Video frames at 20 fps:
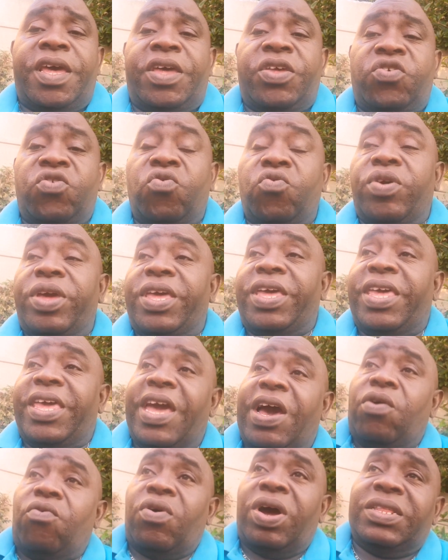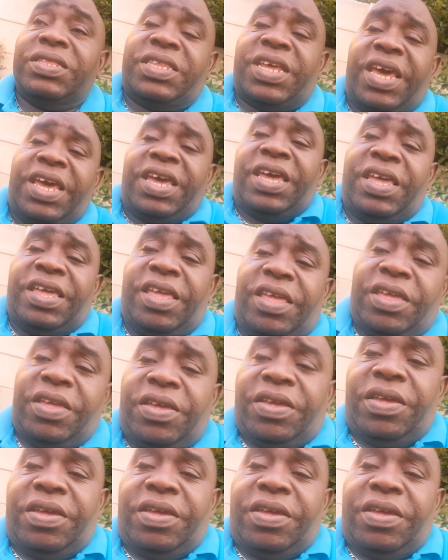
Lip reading: You will hear one day,